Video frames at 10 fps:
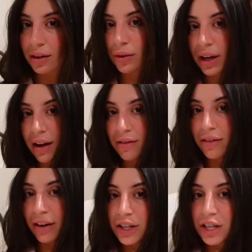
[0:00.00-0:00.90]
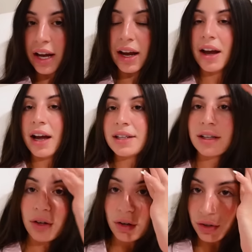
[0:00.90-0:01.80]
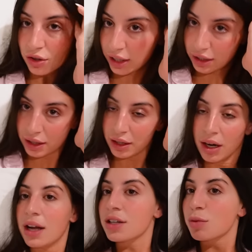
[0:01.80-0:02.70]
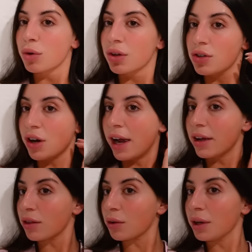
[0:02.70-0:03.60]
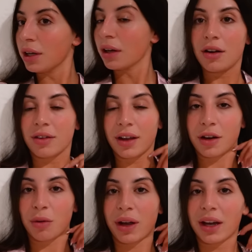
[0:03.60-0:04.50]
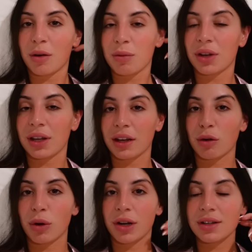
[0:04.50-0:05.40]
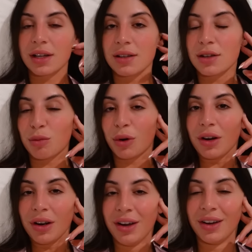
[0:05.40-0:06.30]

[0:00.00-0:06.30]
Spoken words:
We have fresh hair. I did not straighten it. I just put the dryer through it. Hopefully I don't wake up looking like a bird's nest tomorrow.